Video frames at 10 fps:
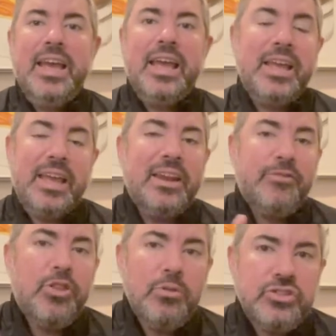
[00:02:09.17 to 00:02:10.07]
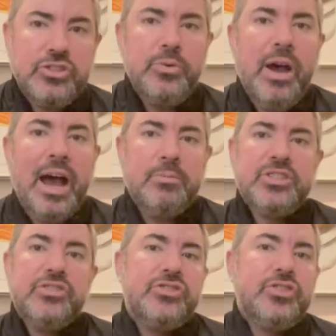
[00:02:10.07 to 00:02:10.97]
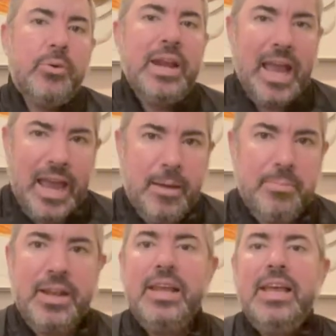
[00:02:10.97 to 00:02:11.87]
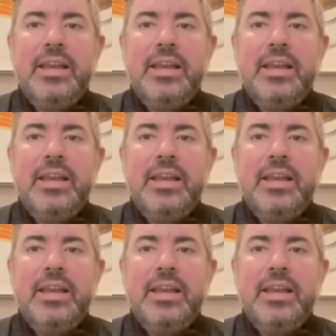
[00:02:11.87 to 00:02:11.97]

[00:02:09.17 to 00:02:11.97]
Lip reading: And if those two options don't happen,